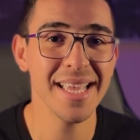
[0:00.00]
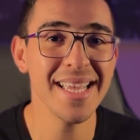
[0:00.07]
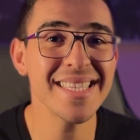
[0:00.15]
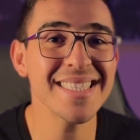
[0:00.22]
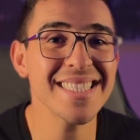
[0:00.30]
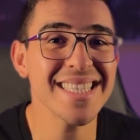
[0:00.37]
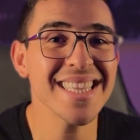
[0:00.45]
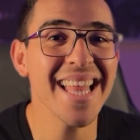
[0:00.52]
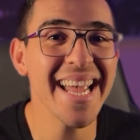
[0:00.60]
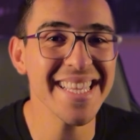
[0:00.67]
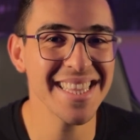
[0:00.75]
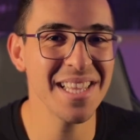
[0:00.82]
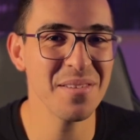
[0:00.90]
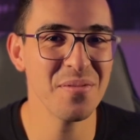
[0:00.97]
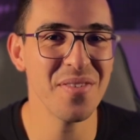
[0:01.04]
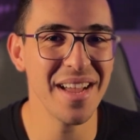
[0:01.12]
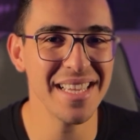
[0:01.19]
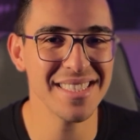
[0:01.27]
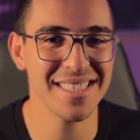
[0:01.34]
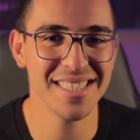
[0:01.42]
It's lightning
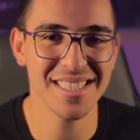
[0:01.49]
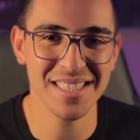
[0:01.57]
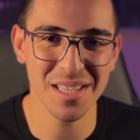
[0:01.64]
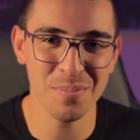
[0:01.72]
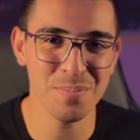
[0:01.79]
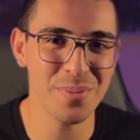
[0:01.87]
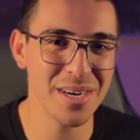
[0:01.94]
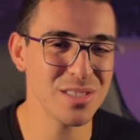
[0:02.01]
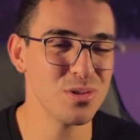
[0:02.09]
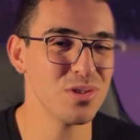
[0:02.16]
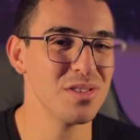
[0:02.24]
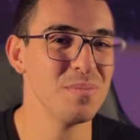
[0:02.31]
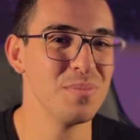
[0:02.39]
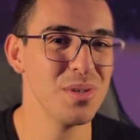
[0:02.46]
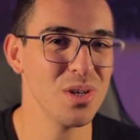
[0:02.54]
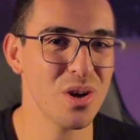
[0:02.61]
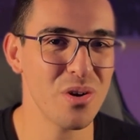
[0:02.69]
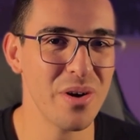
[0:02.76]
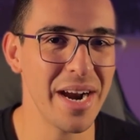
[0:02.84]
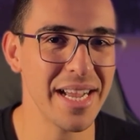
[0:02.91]
fast compared to CPU
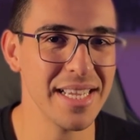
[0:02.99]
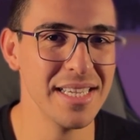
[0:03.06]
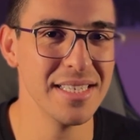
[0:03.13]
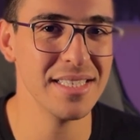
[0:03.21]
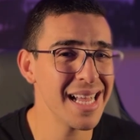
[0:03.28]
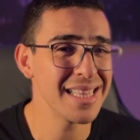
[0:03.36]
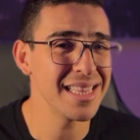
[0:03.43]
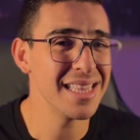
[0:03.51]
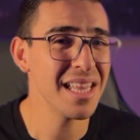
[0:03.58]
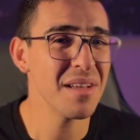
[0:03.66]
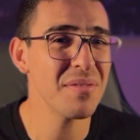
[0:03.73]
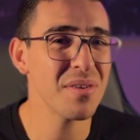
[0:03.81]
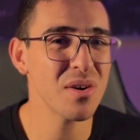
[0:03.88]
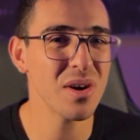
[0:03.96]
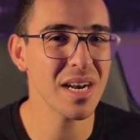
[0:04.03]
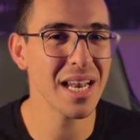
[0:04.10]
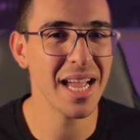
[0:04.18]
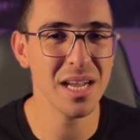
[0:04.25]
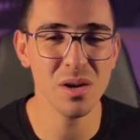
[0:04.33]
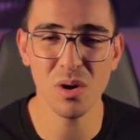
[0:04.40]
cracking, and never
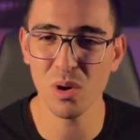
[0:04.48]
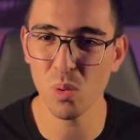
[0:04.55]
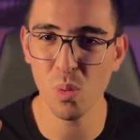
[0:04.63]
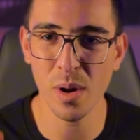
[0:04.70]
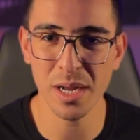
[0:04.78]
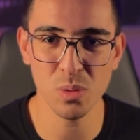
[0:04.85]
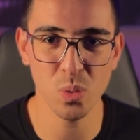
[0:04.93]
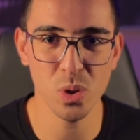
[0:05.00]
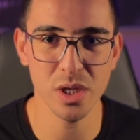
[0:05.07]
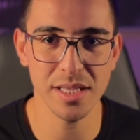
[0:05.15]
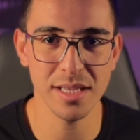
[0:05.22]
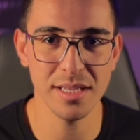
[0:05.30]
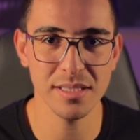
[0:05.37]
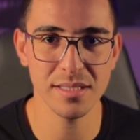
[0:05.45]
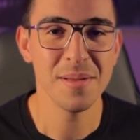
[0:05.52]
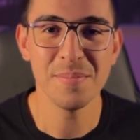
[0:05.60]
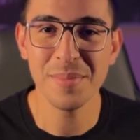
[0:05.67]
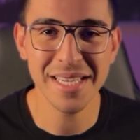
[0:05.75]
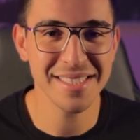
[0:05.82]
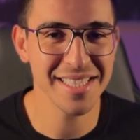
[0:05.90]
rely on one word list.
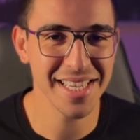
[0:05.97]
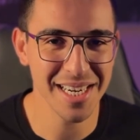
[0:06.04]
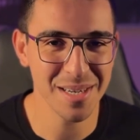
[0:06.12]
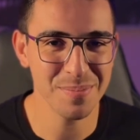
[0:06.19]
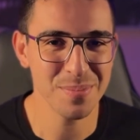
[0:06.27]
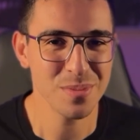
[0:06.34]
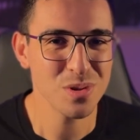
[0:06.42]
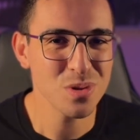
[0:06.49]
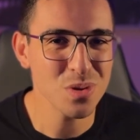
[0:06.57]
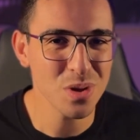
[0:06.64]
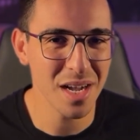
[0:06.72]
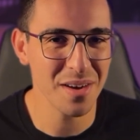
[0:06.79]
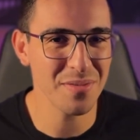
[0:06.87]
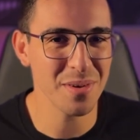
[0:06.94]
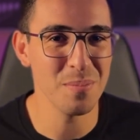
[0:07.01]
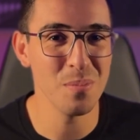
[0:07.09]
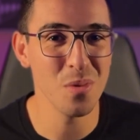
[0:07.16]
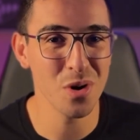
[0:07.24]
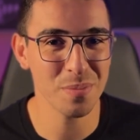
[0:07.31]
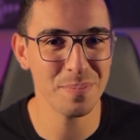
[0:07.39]
Mix it up to cover more